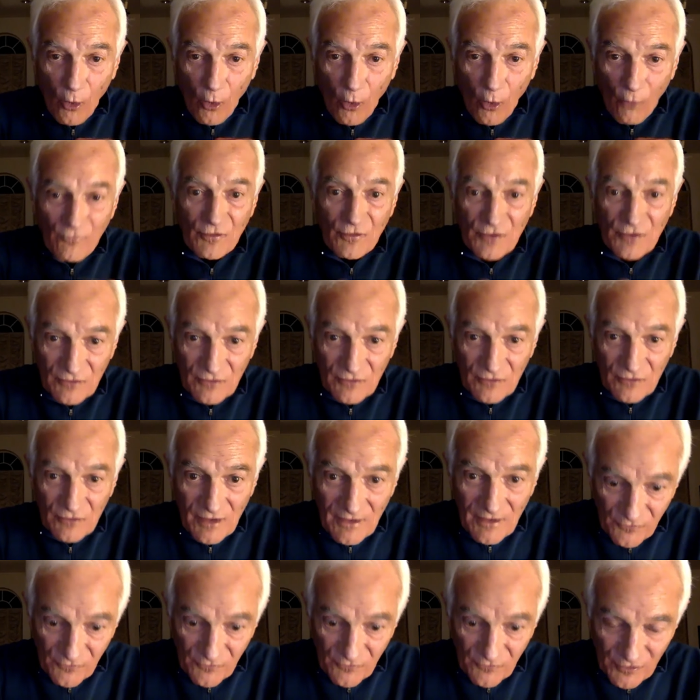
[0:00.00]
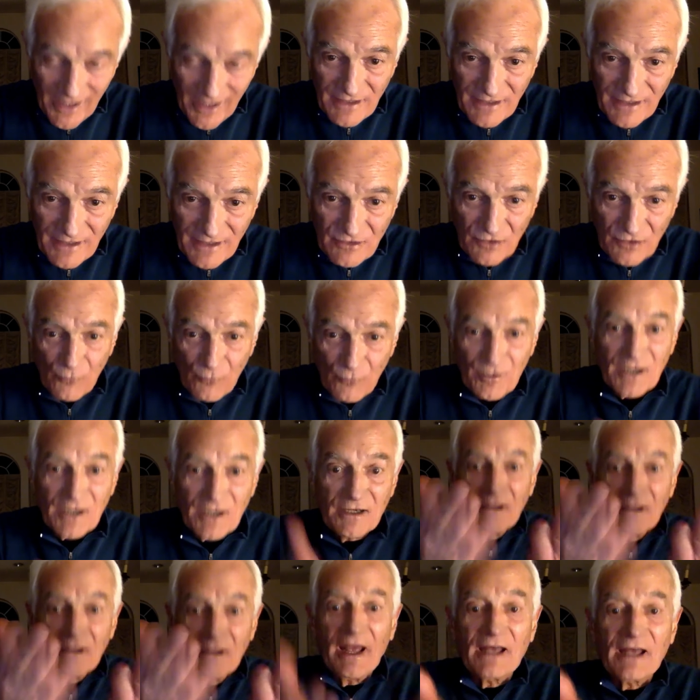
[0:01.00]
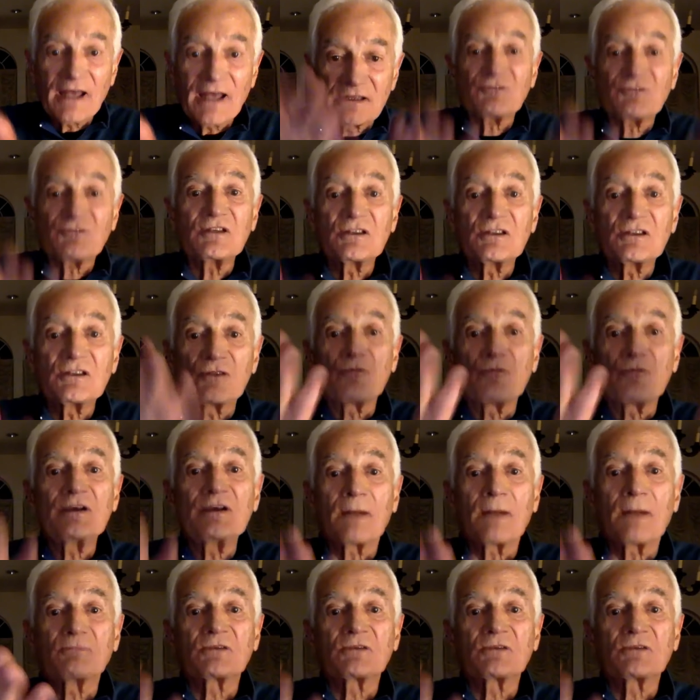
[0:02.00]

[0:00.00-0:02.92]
the flat end of the reed and lifting the reed up